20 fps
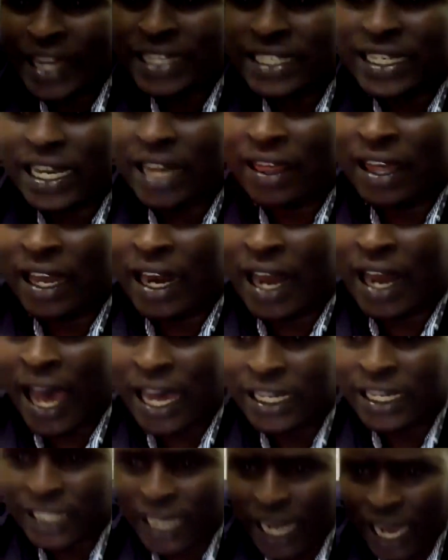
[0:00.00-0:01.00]
enter the
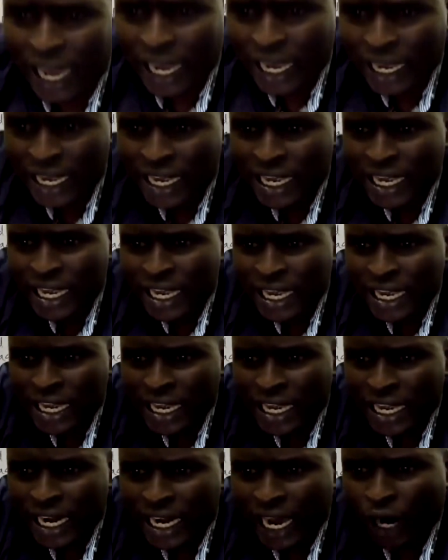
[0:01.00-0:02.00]
data
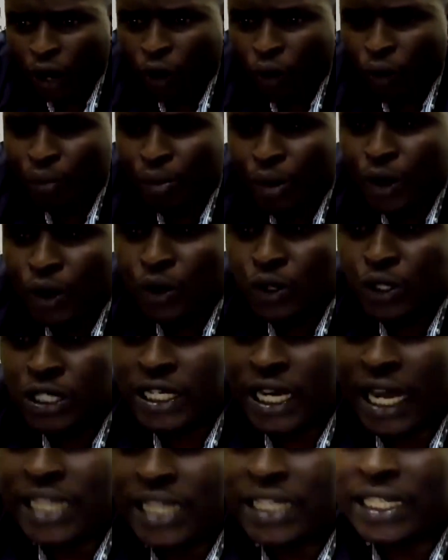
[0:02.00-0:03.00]
in a
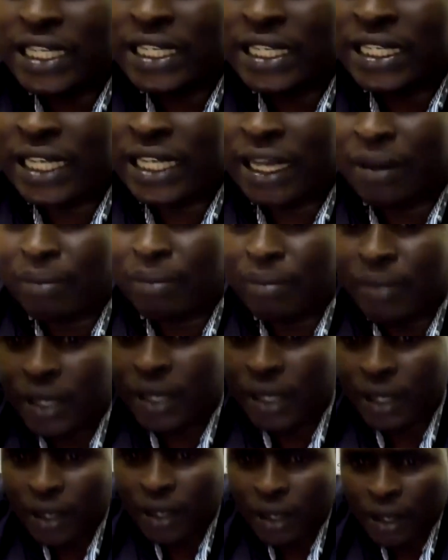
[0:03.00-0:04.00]
computer
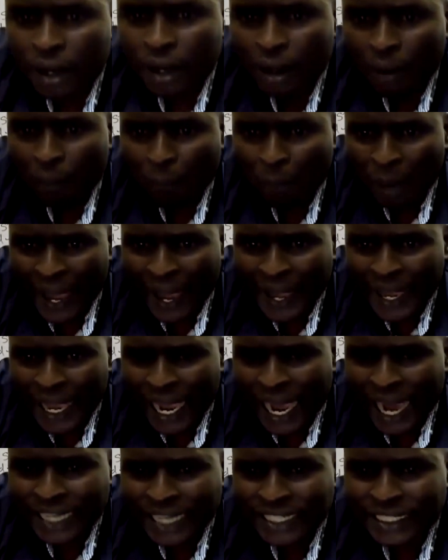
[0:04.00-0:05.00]
system by
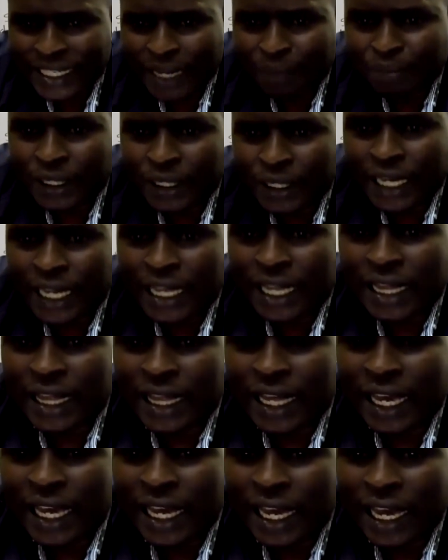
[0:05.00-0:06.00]

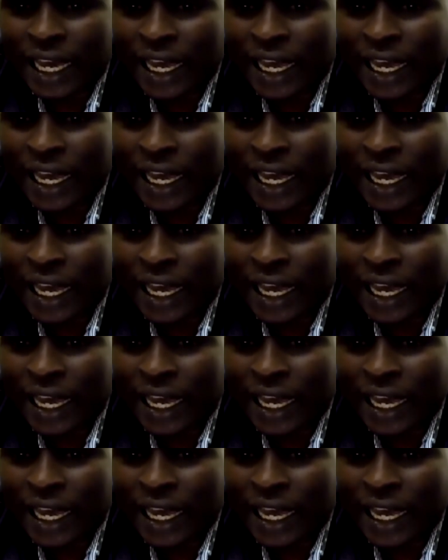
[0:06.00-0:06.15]
accepting